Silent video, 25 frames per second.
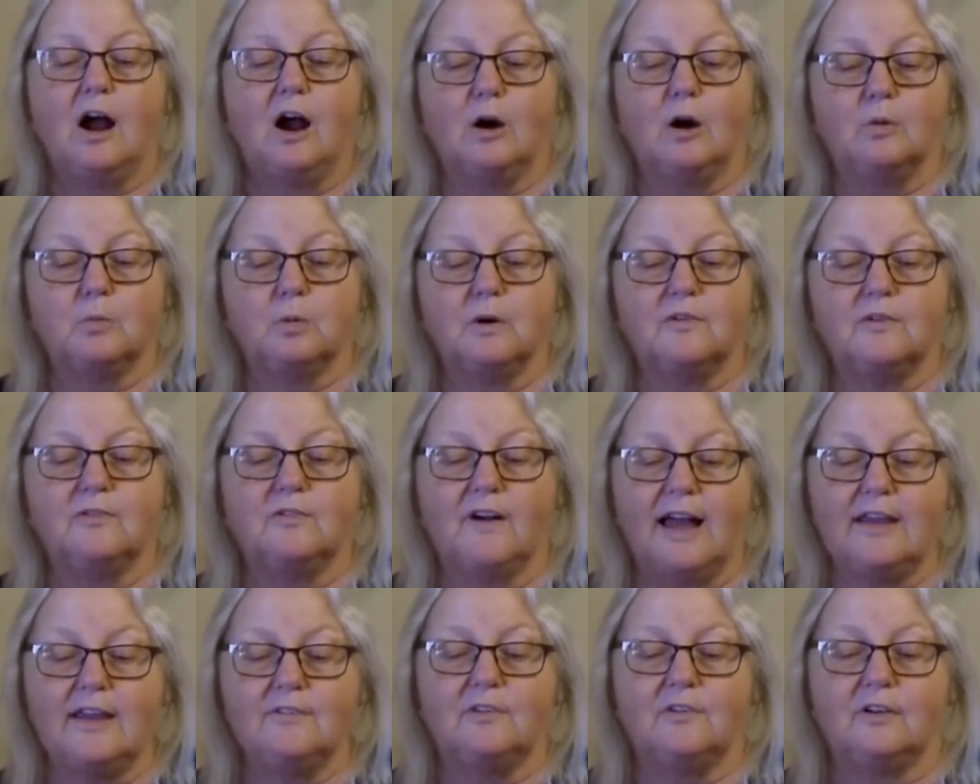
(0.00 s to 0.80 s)
a
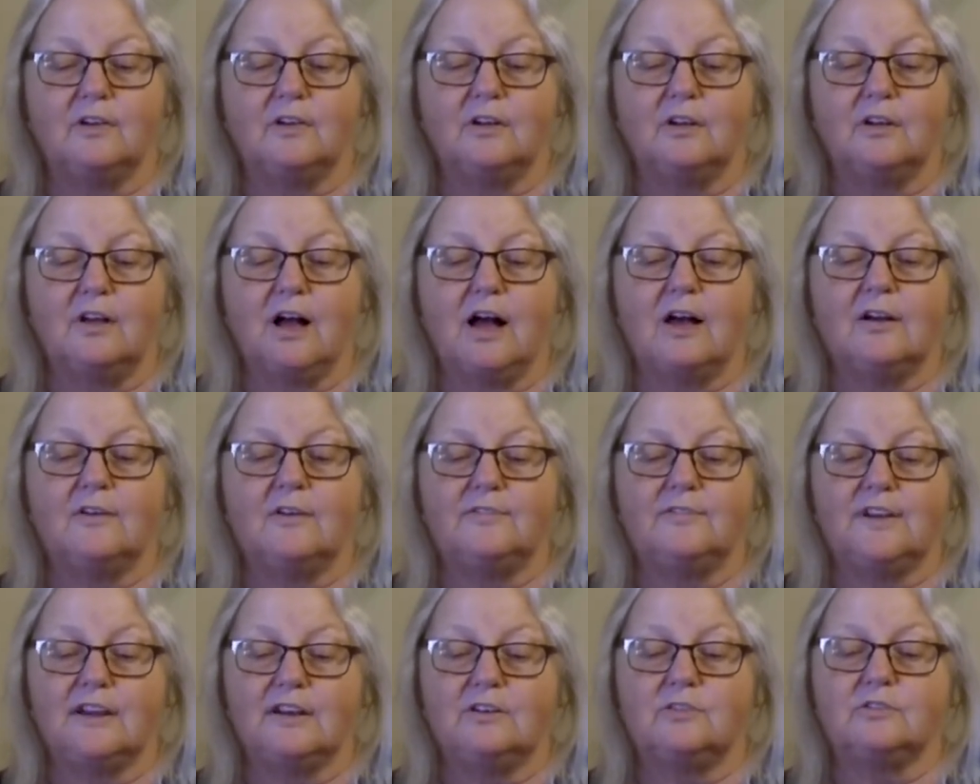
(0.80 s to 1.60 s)
revival
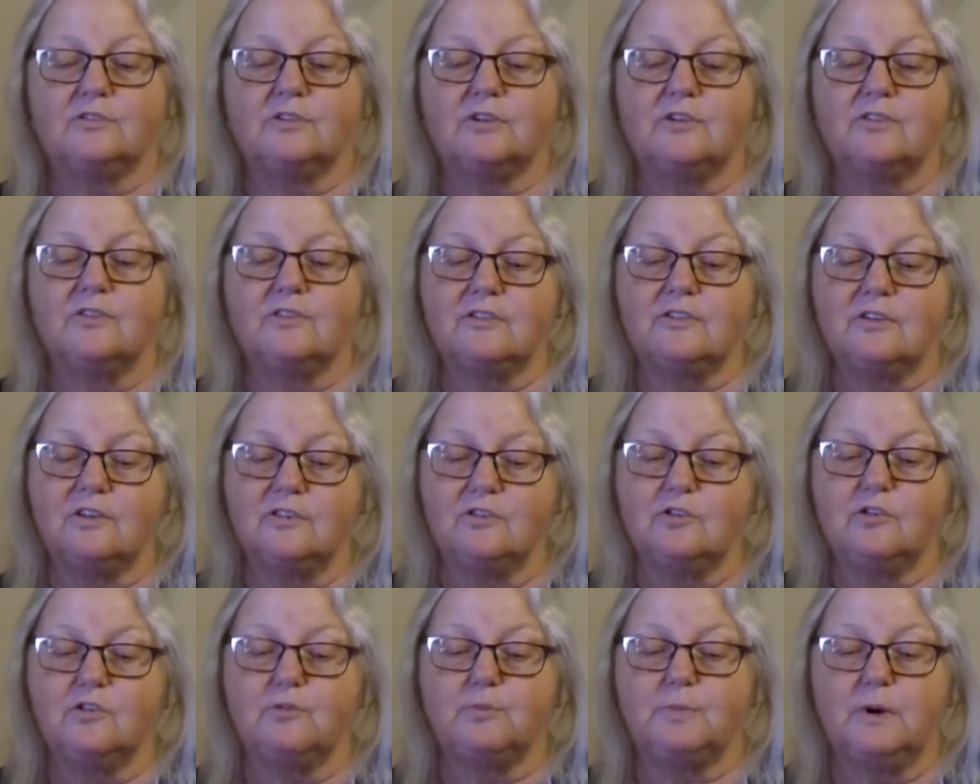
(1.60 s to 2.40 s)
of interest
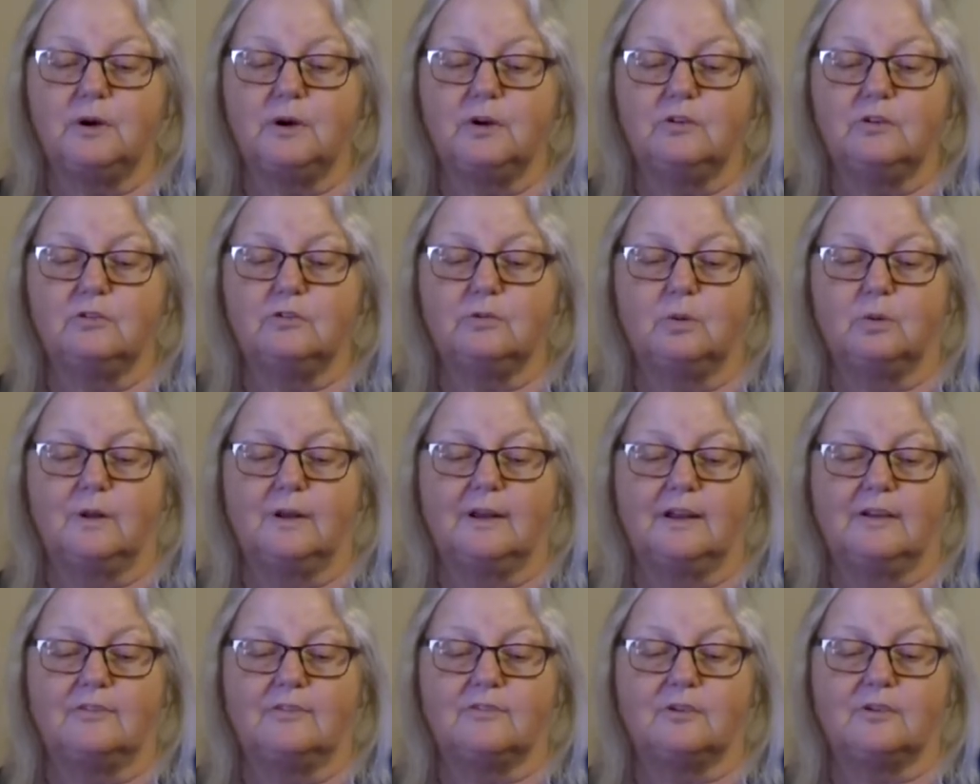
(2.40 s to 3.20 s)
in
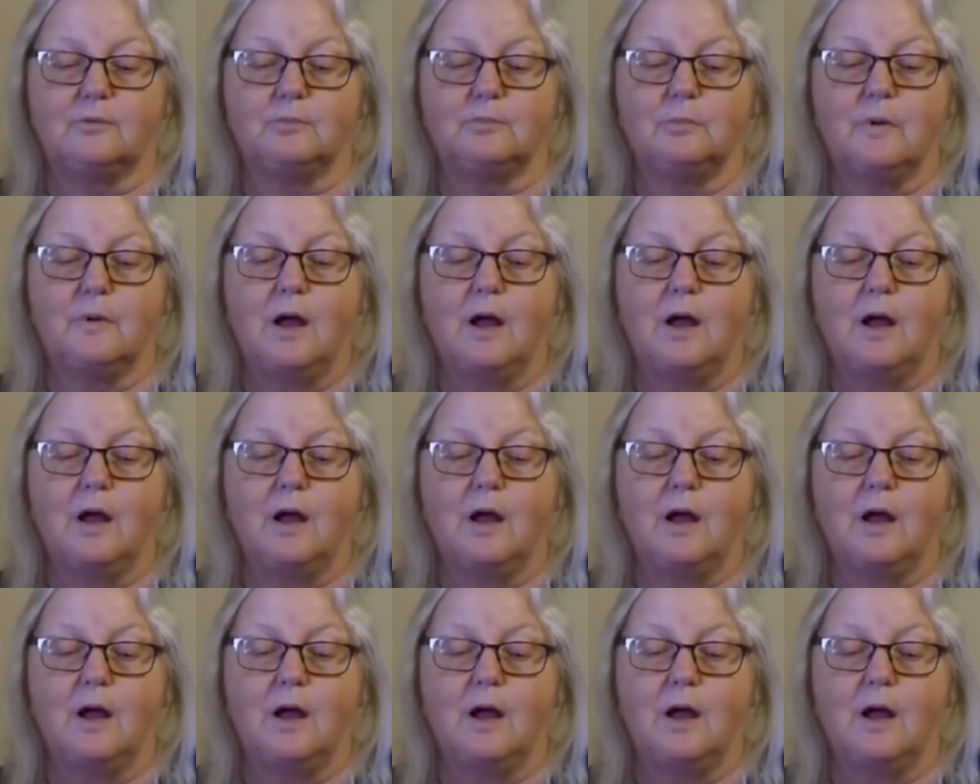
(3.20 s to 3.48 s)
spiritualism,